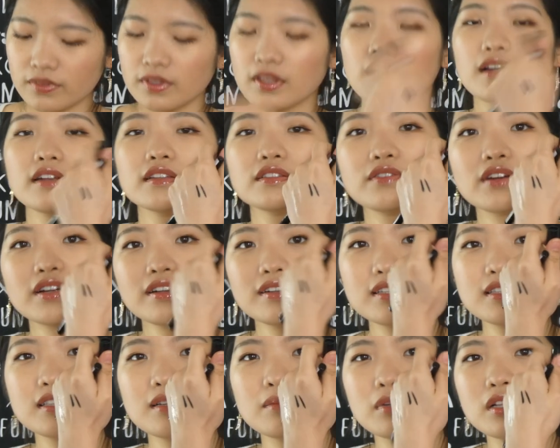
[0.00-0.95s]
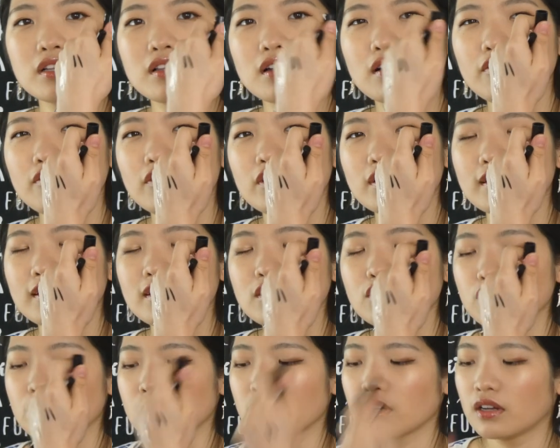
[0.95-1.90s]
Yeah, it's very similar
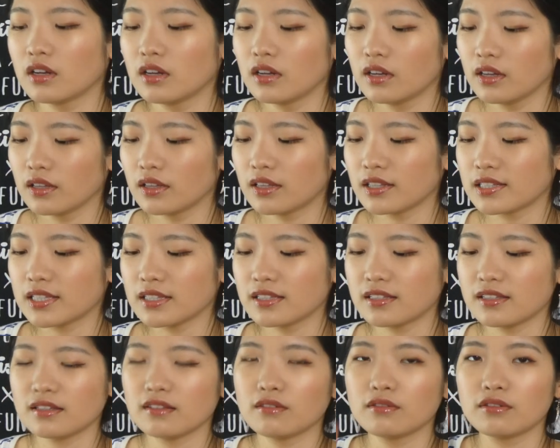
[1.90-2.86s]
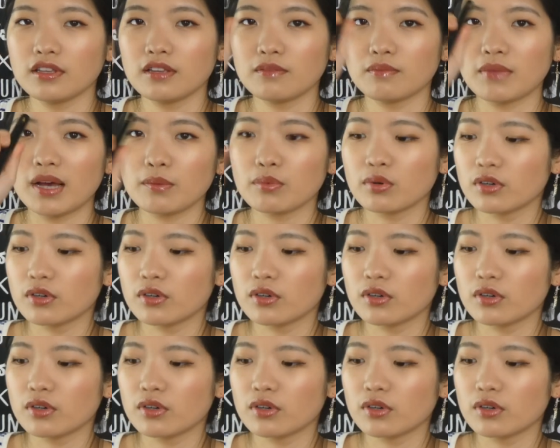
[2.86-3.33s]
finish. This is in my